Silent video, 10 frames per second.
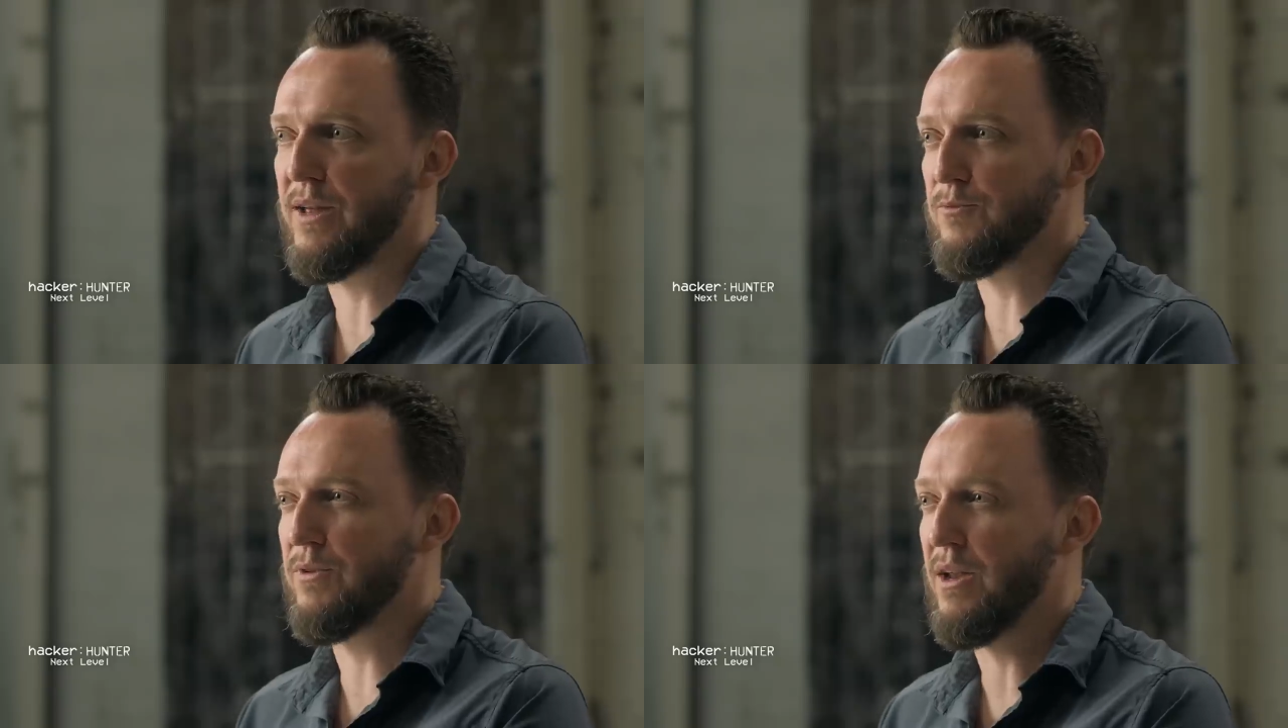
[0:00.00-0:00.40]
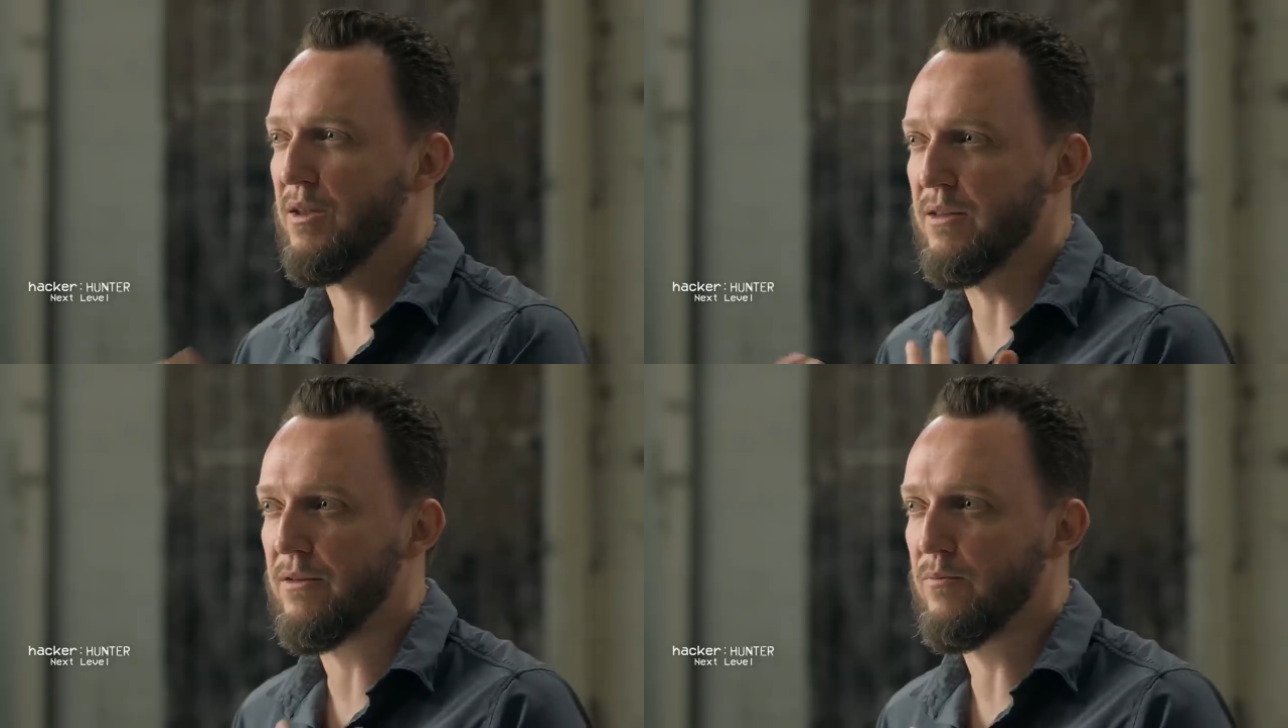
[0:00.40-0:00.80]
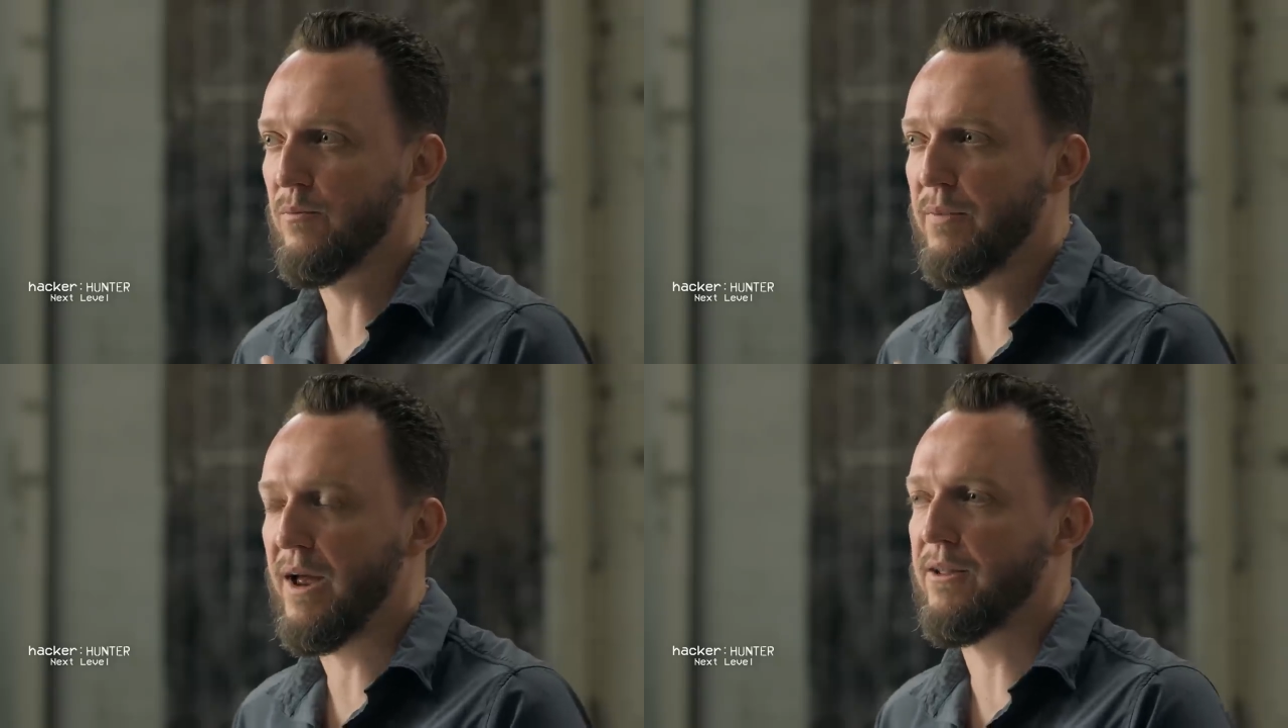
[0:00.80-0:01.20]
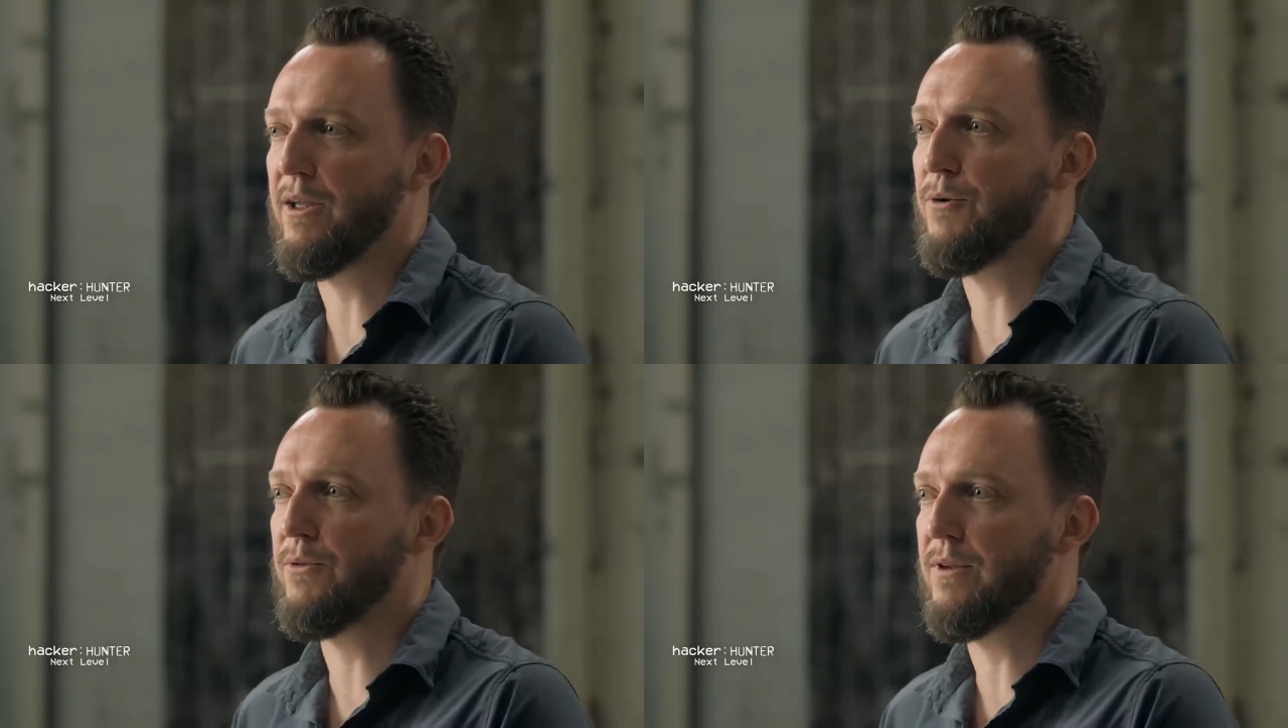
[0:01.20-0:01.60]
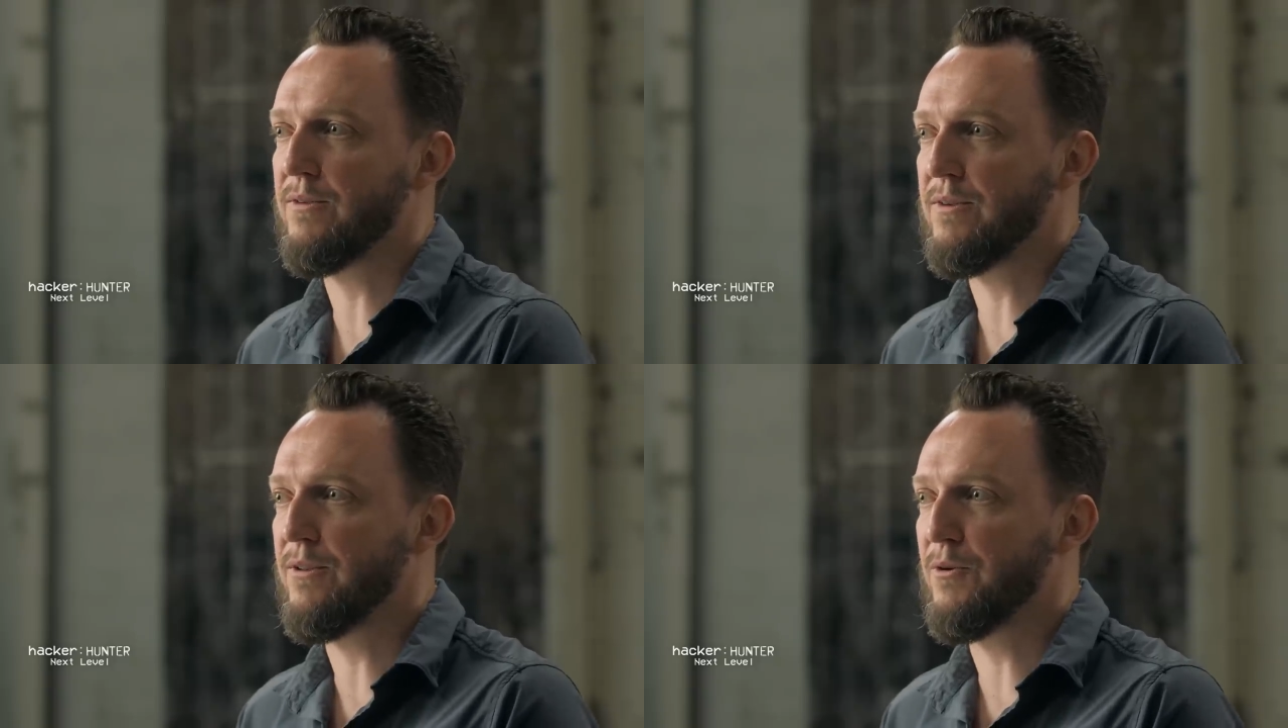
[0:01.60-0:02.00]
that's when I backed out and I
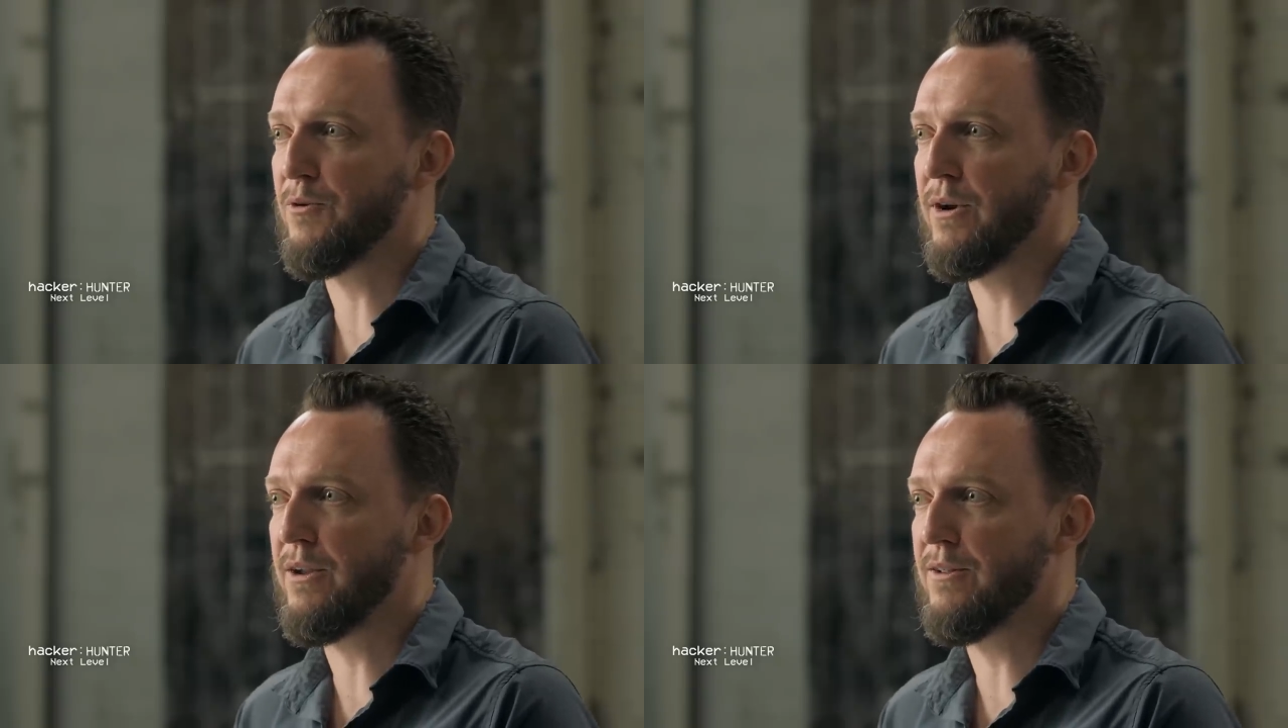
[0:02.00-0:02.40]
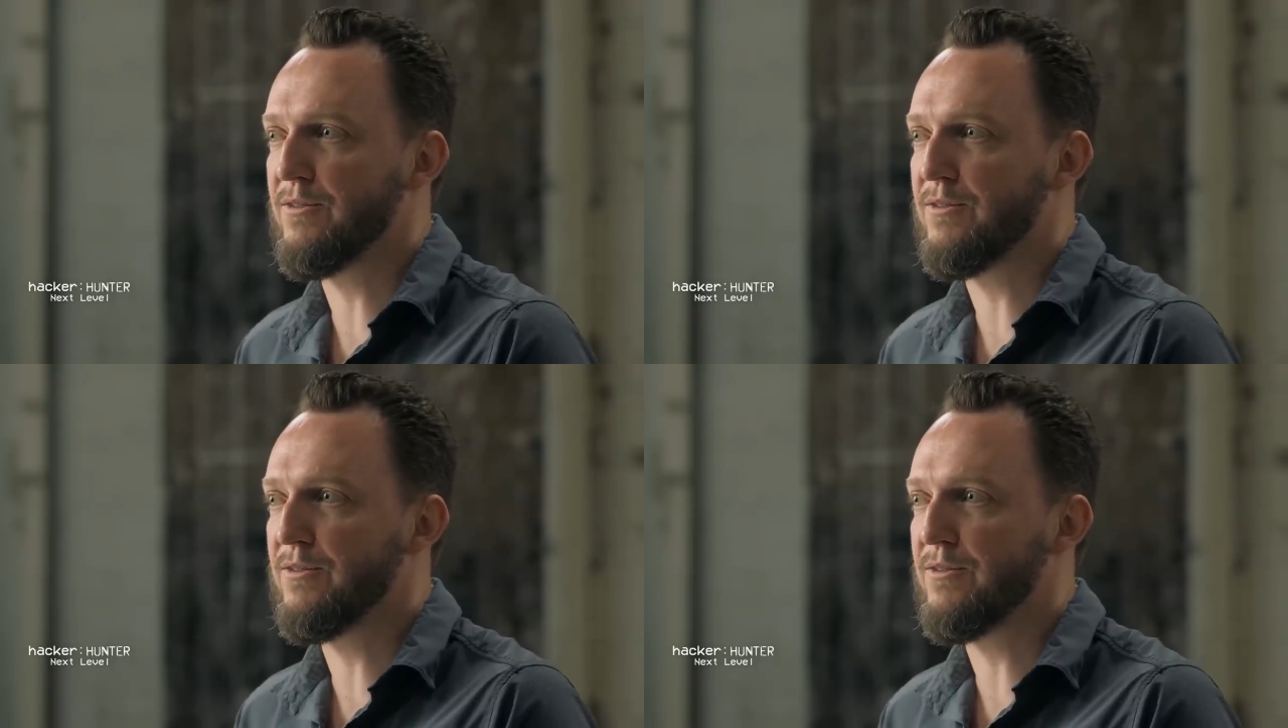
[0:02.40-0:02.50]
said, all right,